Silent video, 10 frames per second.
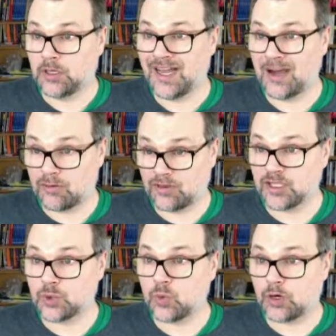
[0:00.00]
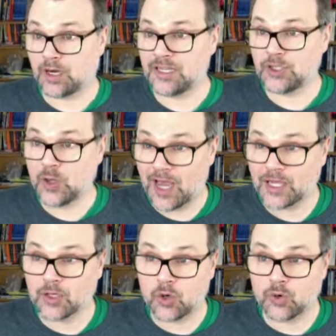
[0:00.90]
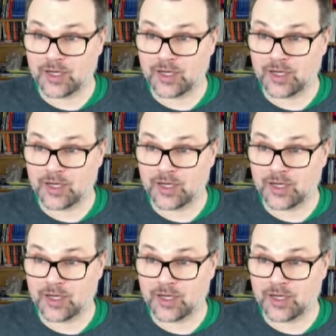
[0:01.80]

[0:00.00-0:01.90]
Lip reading: how things work, unless you hand code